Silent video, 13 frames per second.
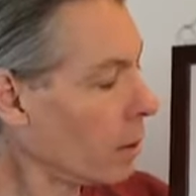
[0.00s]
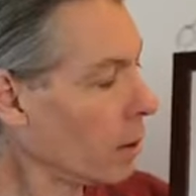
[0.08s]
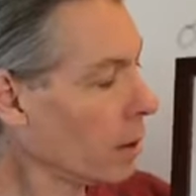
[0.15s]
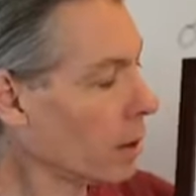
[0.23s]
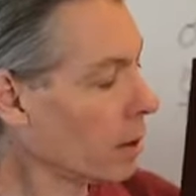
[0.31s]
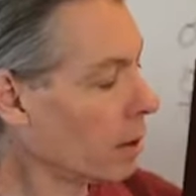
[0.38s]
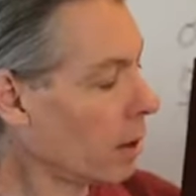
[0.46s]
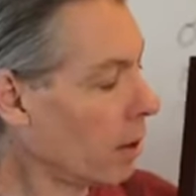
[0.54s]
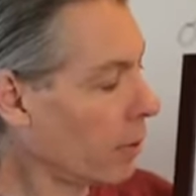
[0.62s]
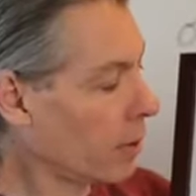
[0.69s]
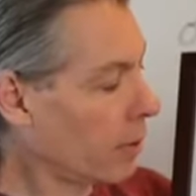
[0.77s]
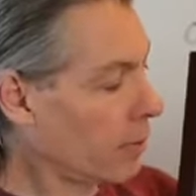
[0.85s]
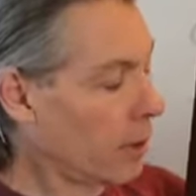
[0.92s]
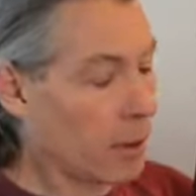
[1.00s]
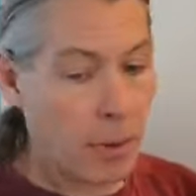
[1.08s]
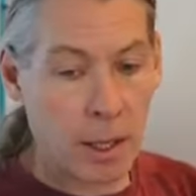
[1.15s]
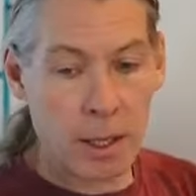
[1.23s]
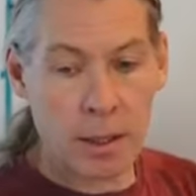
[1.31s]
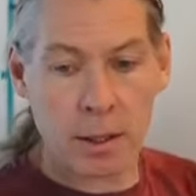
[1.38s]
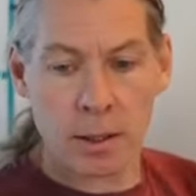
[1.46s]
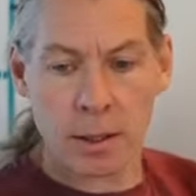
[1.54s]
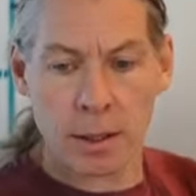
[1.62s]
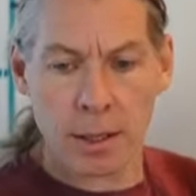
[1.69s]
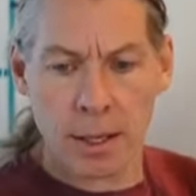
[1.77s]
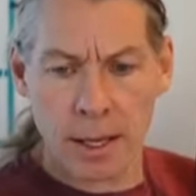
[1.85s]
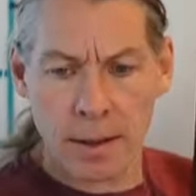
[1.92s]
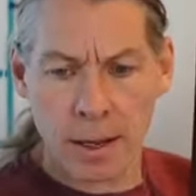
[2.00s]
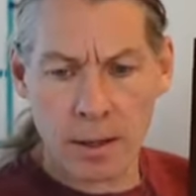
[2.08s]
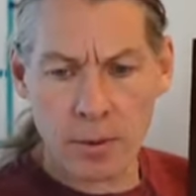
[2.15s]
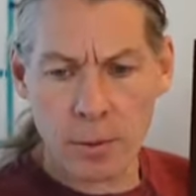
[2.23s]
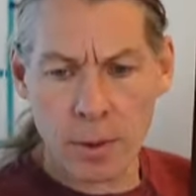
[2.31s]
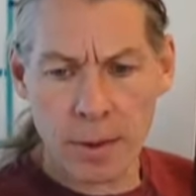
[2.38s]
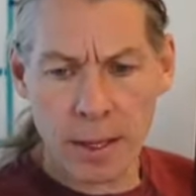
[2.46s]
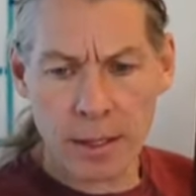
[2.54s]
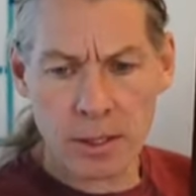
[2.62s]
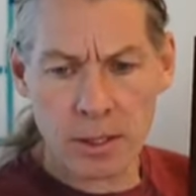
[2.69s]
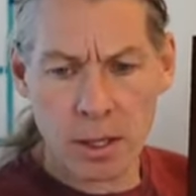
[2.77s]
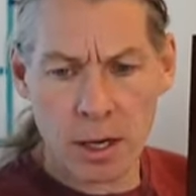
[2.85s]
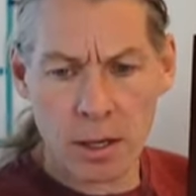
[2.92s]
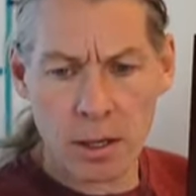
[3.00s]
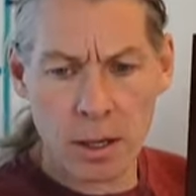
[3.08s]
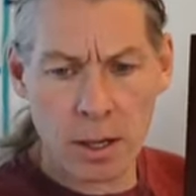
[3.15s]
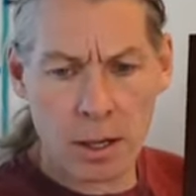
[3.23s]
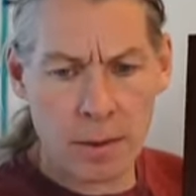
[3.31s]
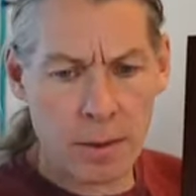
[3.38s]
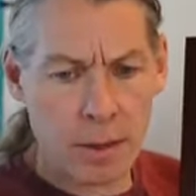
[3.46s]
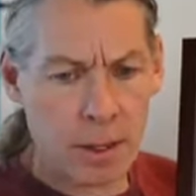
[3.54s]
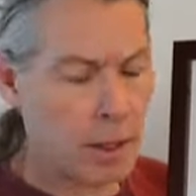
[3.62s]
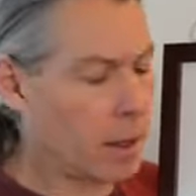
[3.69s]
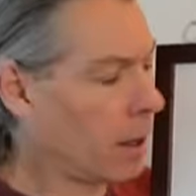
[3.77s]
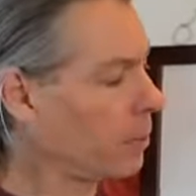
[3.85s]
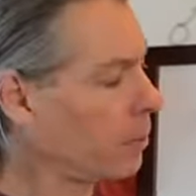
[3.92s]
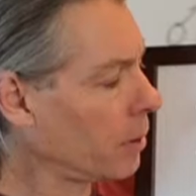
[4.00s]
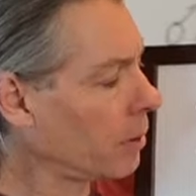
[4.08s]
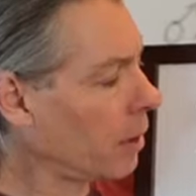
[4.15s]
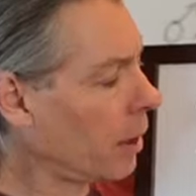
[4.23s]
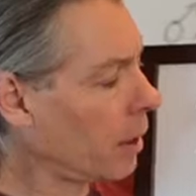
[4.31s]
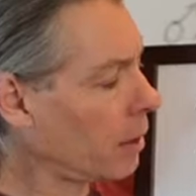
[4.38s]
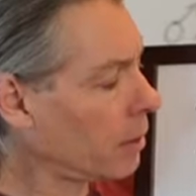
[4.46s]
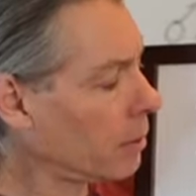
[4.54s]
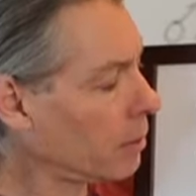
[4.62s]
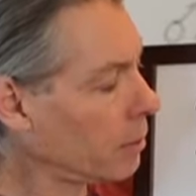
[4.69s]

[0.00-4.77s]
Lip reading: This is always a fun one. And that's when they start on the upper right.